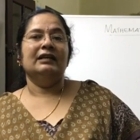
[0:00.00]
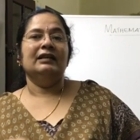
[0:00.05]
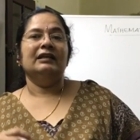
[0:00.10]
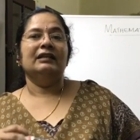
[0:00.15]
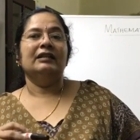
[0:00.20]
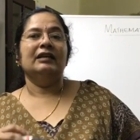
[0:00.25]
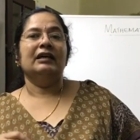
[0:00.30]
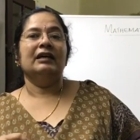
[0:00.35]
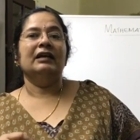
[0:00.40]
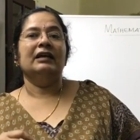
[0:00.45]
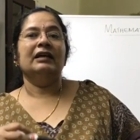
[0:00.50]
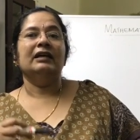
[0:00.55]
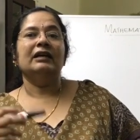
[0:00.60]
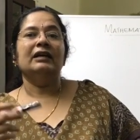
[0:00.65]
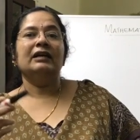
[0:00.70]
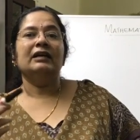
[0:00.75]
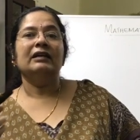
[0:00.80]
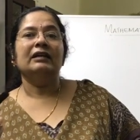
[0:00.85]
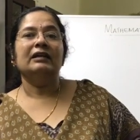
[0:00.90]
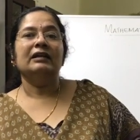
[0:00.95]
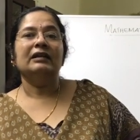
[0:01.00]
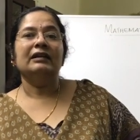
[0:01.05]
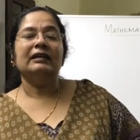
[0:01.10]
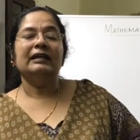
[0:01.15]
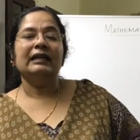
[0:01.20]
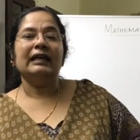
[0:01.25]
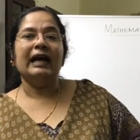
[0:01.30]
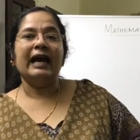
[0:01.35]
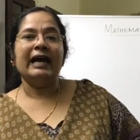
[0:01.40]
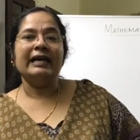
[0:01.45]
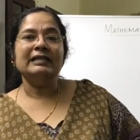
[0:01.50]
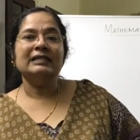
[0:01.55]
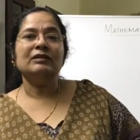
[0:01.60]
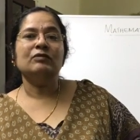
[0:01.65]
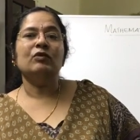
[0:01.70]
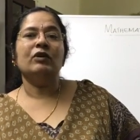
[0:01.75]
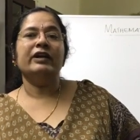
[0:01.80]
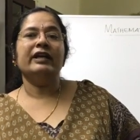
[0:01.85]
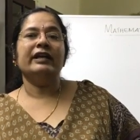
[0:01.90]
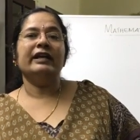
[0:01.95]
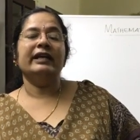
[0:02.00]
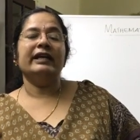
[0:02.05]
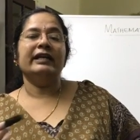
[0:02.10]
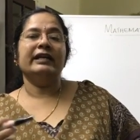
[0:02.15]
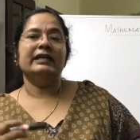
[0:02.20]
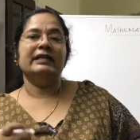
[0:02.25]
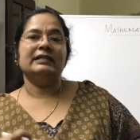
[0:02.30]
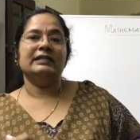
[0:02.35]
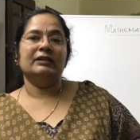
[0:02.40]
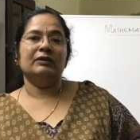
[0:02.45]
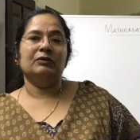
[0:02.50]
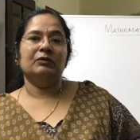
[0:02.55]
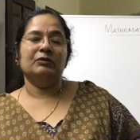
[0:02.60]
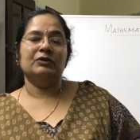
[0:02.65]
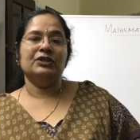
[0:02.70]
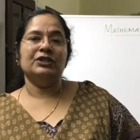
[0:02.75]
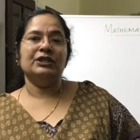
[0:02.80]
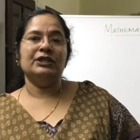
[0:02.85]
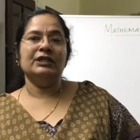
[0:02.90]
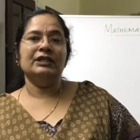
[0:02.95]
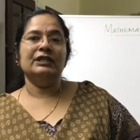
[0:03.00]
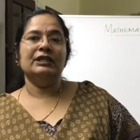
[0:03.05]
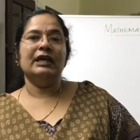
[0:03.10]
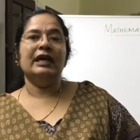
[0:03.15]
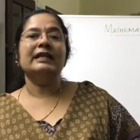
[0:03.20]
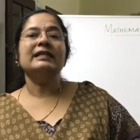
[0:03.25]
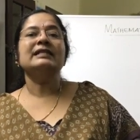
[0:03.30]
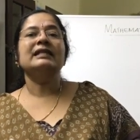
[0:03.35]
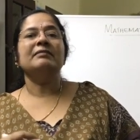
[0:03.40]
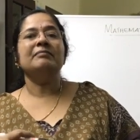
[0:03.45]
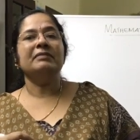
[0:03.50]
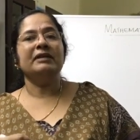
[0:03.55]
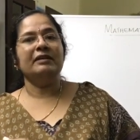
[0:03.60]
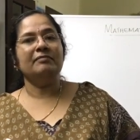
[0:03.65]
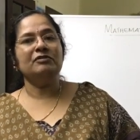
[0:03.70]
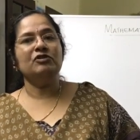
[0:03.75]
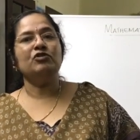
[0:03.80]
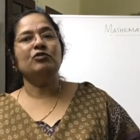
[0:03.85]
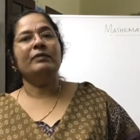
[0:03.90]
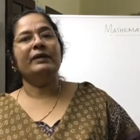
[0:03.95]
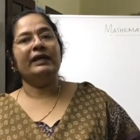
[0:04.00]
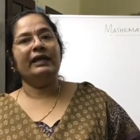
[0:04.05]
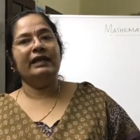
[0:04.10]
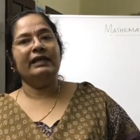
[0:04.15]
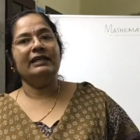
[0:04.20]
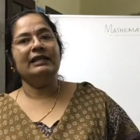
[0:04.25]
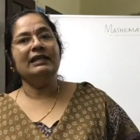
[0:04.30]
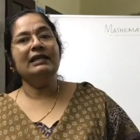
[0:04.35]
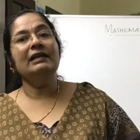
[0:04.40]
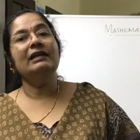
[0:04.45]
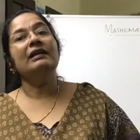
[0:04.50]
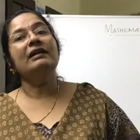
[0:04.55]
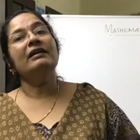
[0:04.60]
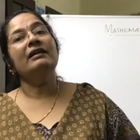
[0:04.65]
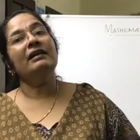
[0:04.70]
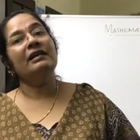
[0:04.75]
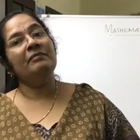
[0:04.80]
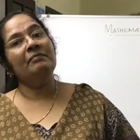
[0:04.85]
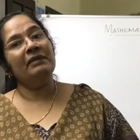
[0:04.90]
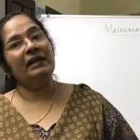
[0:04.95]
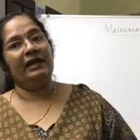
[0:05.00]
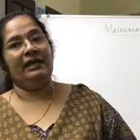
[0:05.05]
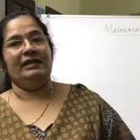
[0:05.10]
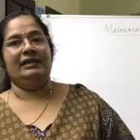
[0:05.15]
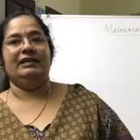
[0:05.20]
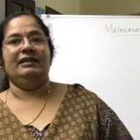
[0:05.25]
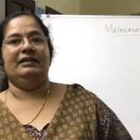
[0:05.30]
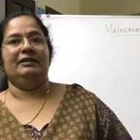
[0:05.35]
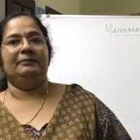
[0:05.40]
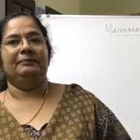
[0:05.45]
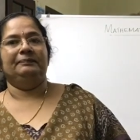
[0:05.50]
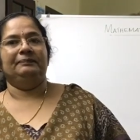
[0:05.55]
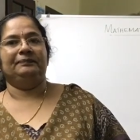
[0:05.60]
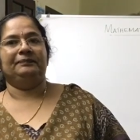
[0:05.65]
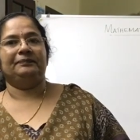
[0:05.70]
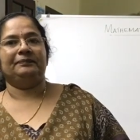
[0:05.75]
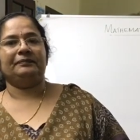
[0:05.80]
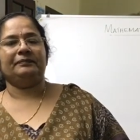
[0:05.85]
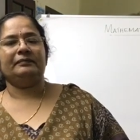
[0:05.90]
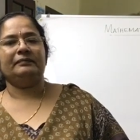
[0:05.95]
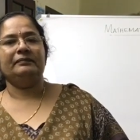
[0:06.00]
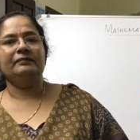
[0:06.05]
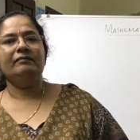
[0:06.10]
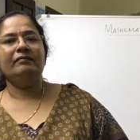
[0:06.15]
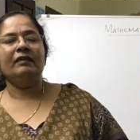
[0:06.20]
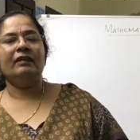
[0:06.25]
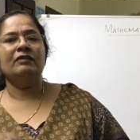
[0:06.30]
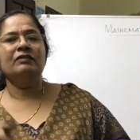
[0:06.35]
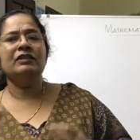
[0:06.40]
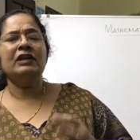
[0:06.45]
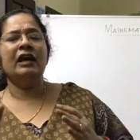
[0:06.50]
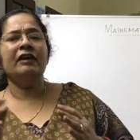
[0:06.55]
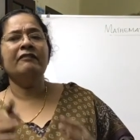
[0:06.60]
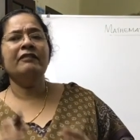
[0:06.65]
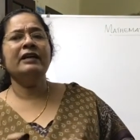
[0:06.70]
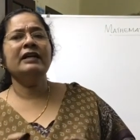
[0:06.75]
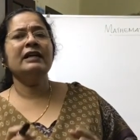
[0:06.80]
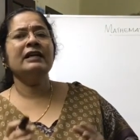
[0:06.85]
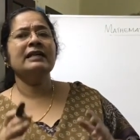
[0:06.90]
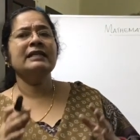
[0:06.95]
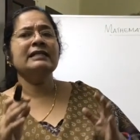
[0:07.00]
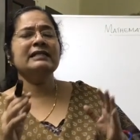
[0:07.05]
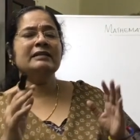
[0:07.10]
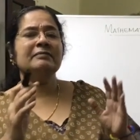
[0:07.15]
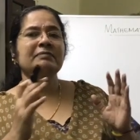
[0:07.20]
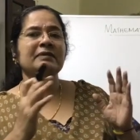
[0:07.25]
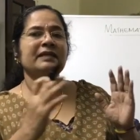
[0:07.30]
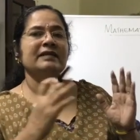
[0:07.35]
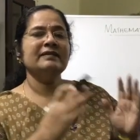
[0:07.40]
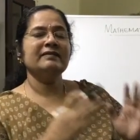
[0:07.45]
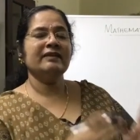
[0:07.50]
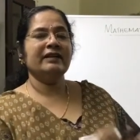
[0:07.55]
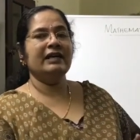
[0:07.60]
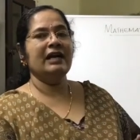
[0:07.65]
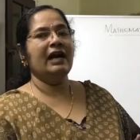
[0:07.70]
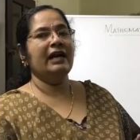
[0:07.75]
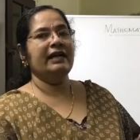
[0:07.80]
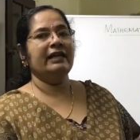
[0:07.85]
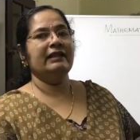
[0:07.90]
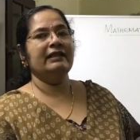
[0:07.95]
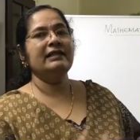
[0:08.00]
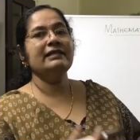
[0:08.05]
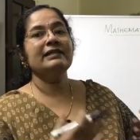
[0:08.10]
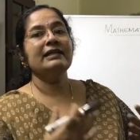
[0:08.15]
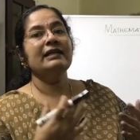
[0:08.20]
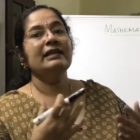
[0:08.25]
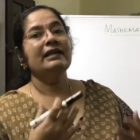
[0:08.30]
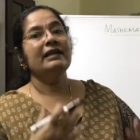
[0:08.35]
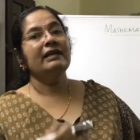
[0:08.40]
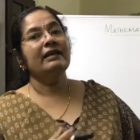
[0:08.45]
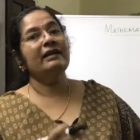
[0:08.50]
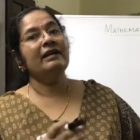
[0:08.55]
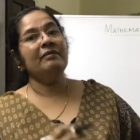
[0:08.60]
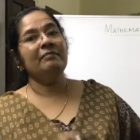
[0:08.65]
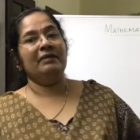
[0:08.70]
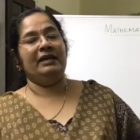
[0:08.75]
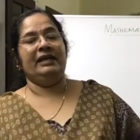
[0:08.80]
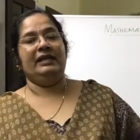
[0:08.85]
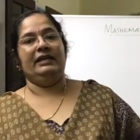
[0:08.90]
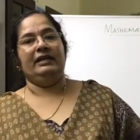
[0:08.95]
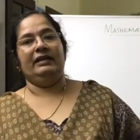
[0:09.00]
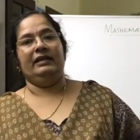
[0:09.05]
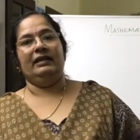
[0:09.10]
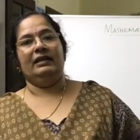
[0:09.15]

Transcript: The answer what you are getting is a quotient, and sometimes you may get a remainder. So our concept is regarding this remainder.